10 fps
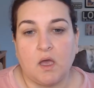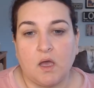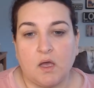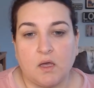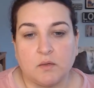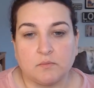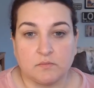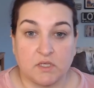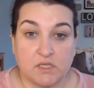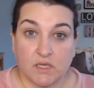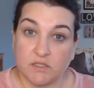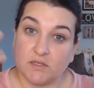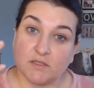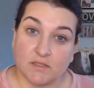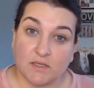Because as you
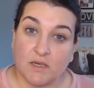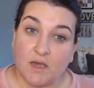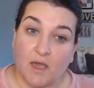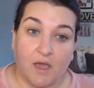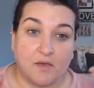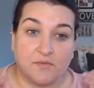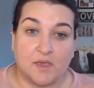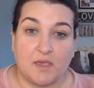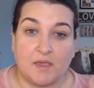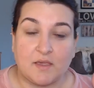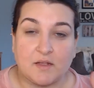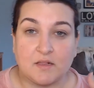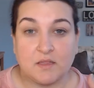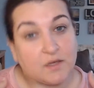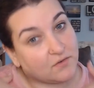can see, I have a
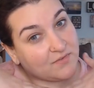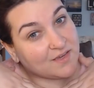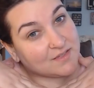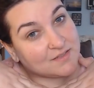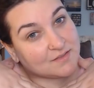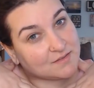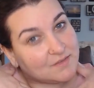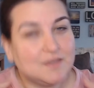clear face,